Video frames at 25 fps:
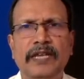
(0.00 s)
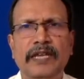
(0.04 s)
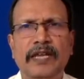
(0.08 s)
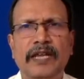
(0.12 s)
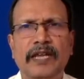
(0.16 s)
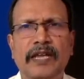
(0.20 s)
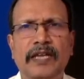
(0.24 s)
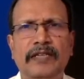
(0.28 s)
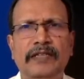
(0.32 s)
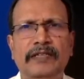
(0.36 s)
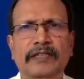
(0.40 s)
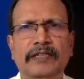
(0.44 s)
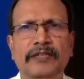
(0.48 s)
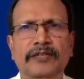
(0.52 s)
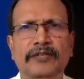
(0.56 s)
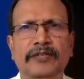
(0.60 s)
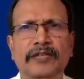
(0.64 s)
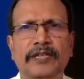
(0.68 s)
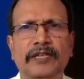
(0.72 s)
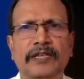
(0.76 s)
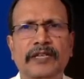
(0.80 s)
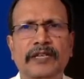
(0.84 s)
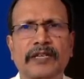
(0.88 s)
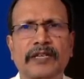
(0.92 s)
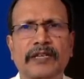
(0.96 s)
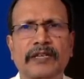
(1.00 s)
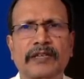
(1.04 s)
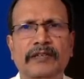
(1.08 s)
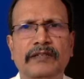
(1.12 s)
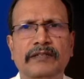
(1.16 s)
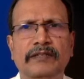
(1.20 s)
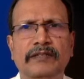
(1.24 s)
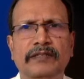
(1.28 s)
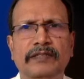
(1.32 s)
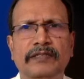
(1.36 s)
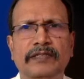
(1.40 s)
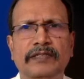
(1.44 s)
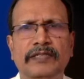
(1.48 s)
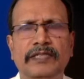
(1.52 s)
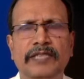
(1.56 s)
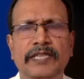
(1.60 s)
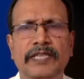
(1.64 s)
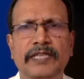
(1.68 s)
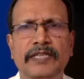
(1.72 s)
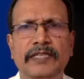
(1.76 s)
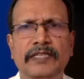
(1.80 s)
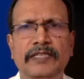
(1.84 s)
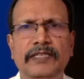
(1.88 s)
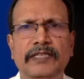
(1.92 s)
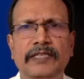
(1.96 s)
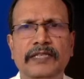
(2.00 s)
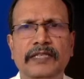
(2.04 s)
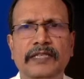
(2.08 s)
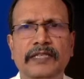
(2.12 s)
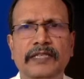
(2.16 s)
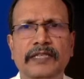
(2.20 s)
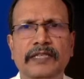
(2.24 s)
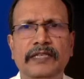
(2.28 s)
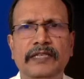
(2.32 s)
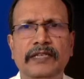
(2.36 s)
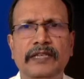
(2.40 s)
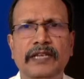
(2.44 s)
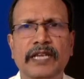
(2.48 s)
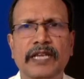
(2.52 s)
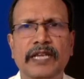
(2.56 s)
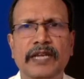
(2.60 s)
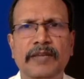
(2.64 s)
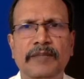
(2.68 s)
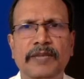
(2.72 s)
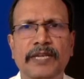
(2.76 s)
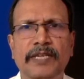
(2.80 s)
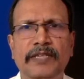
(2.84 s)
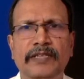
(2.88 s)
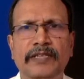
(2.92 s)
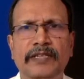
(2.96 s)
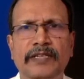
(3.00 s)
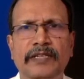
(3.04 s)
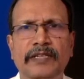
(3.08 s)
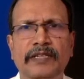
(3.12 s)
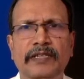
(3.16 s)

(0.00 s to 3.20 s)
and you can see the ligament,